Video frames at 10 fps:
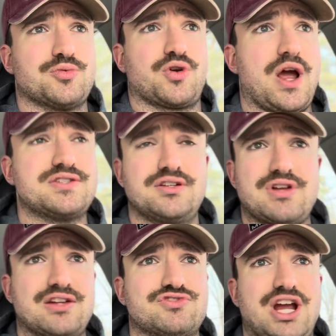crazy,
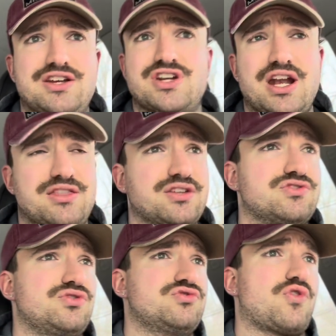not changing anything
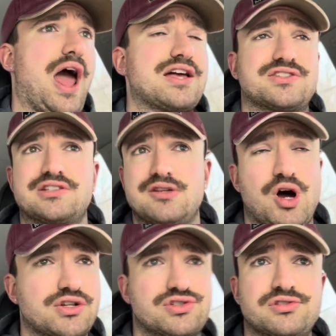too drastically
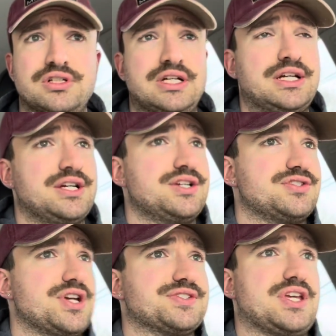much.
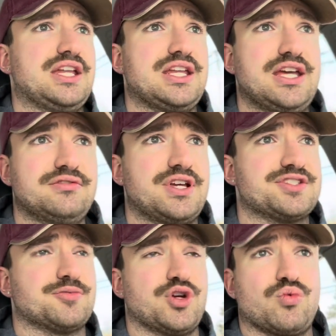Just getting
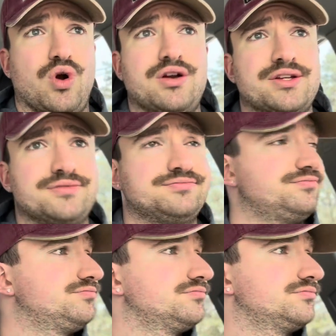some good work
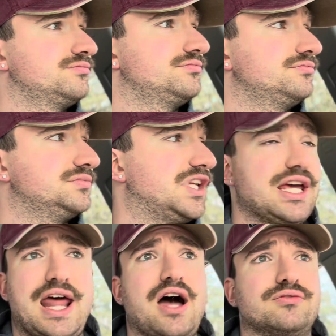and
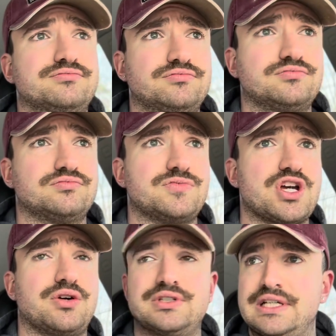getting out. So
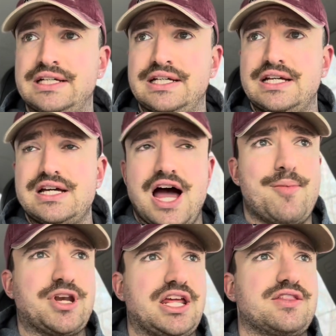I'm going
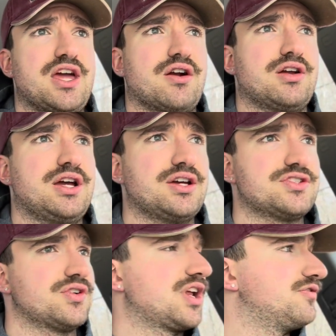to get in there.
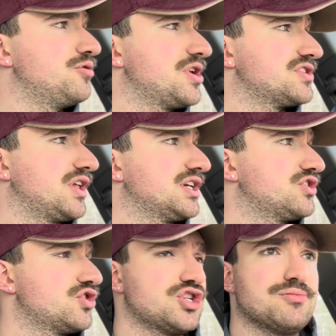Still got a few minutes till I get to
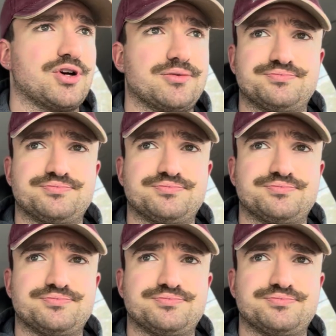the gym, but